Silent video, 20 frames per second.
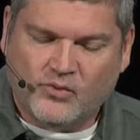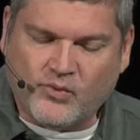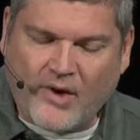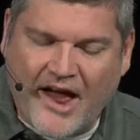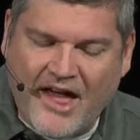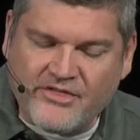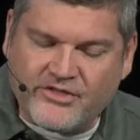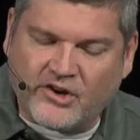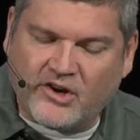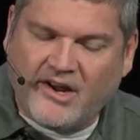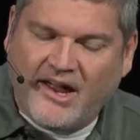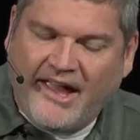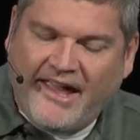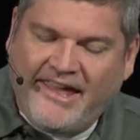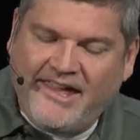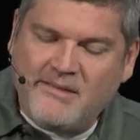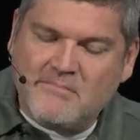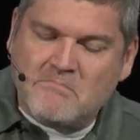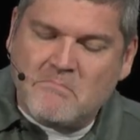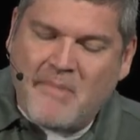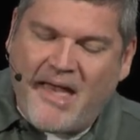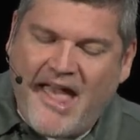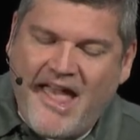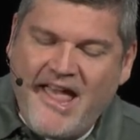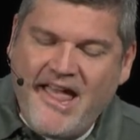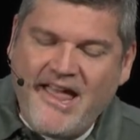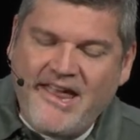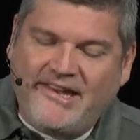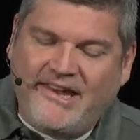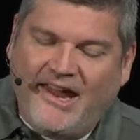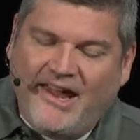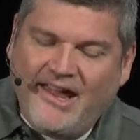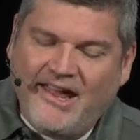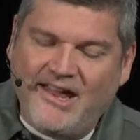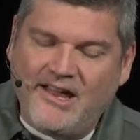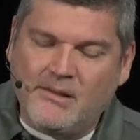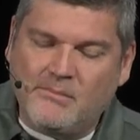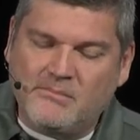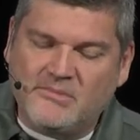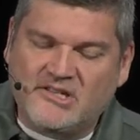Rather, he made
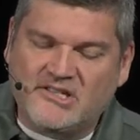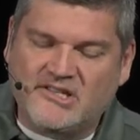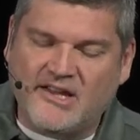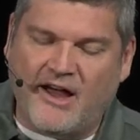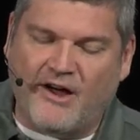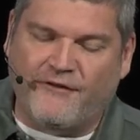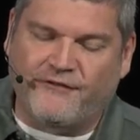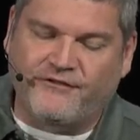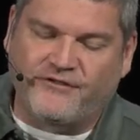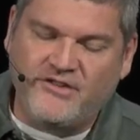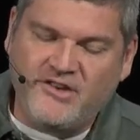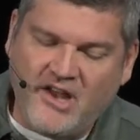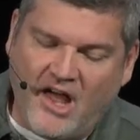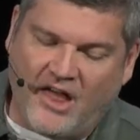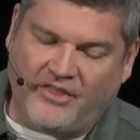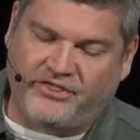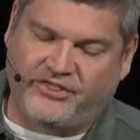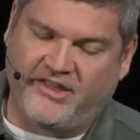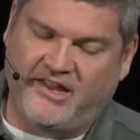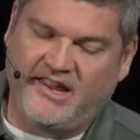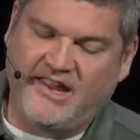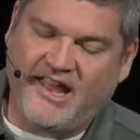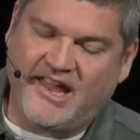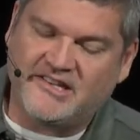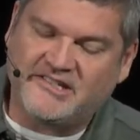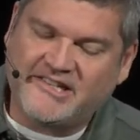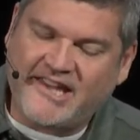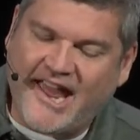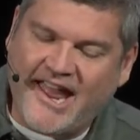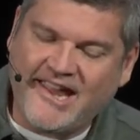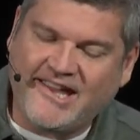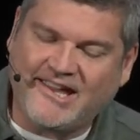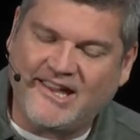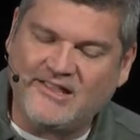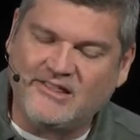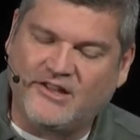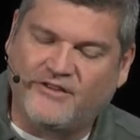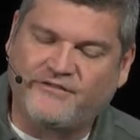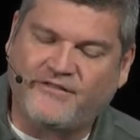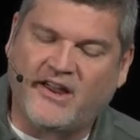himself nothing, and
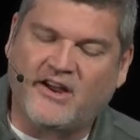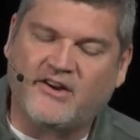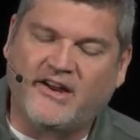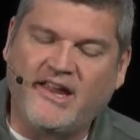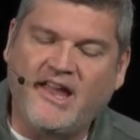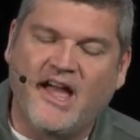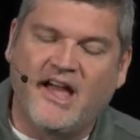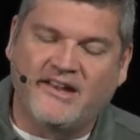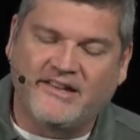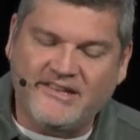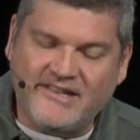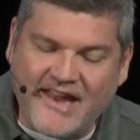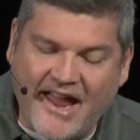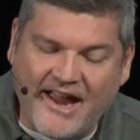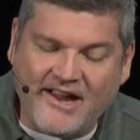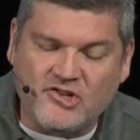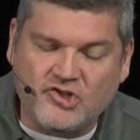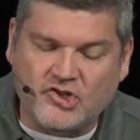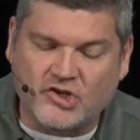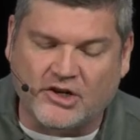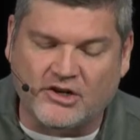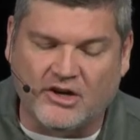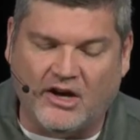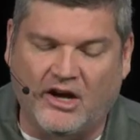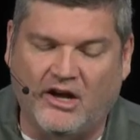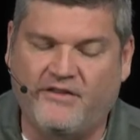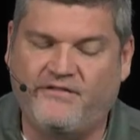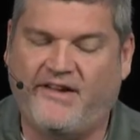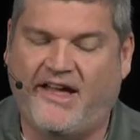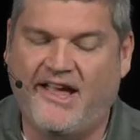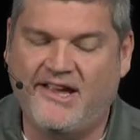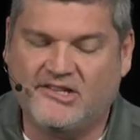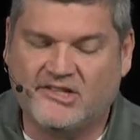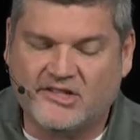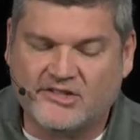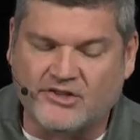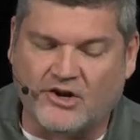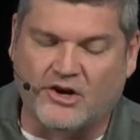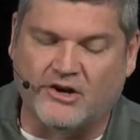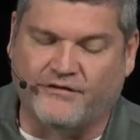taking the very nature of a
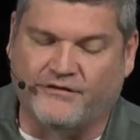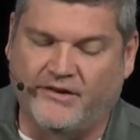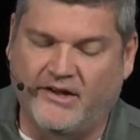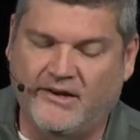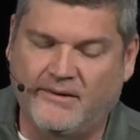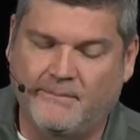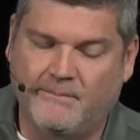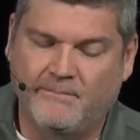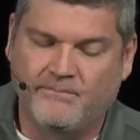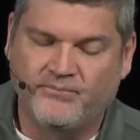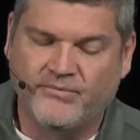servant,